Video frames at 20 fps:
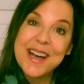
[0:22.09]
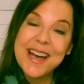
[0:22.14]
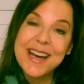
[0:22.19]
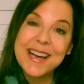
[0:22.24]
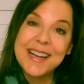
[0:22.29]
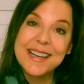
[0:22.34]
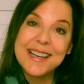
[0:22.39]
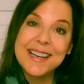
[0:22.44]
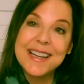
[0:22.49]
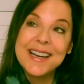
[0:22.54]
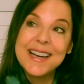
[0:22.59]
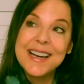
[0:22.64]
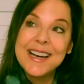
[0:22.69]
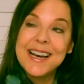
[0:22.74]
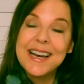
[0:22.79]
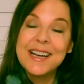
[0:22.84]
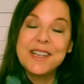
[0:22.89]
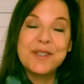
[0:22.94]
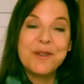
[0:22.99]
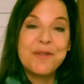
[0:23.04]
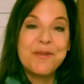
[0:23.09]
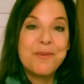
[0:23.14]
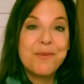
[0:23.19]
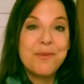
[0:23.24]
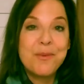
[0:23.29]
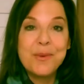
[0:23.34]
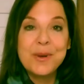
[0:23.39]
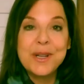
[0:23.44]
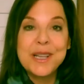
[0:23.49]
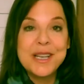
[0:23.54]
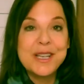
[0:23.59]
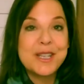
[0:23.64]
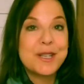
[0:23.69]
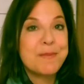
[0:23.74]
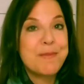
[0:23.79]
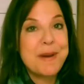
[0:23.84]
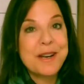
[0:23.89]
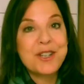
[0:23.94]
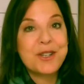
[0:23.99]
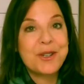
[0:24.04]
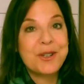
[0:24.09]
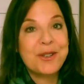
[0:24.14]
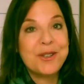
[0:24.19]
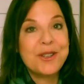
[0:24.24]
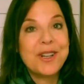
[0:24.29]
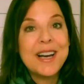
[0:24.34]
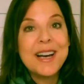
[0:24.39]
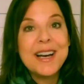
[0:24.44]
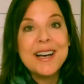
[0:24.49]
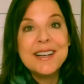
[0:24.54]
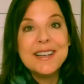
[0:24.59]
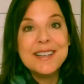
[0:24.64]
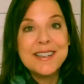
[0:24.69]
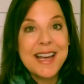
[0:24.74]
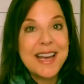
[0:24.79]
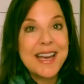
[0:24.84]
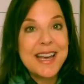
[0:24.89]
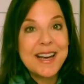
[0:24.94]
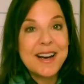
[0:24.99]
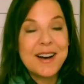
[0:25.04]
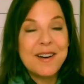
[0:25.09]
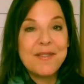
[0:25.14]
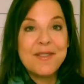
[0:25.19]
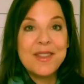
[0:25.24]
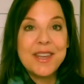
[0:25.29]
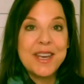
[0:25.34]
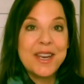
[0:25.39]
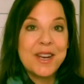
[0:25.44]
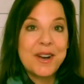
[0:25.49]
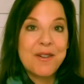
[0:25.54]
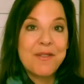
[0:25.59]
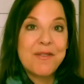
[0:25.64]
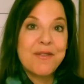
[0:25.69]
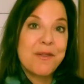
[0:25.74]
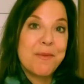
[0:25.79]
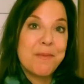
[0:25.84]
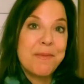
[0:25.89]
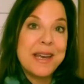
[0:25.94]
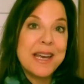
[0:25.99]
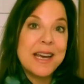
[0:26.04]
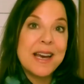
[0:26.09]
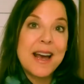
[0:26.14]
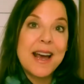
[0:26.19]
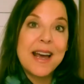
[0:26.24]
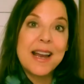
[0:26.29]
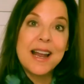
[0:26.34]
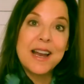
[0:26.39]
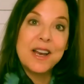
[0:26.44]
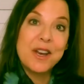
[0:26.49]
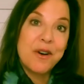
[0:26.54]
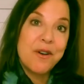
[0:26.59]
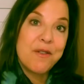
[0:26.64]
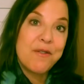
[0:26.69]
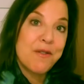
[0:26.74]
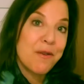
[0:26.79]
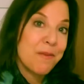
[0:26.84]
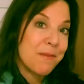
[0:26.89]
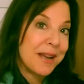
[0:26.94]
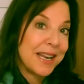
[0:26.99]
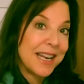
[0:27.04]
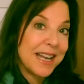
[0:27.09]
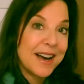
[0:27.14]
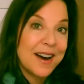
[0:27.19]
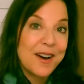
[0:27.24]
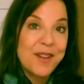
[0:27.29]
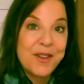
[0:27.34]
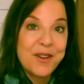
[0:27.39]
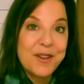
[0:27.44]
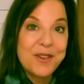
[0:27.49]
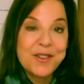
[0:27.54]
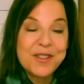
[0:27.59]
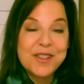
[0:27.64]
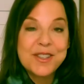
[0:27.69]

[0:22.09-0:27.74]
And it's a really special day of the year for me, and I know for many others.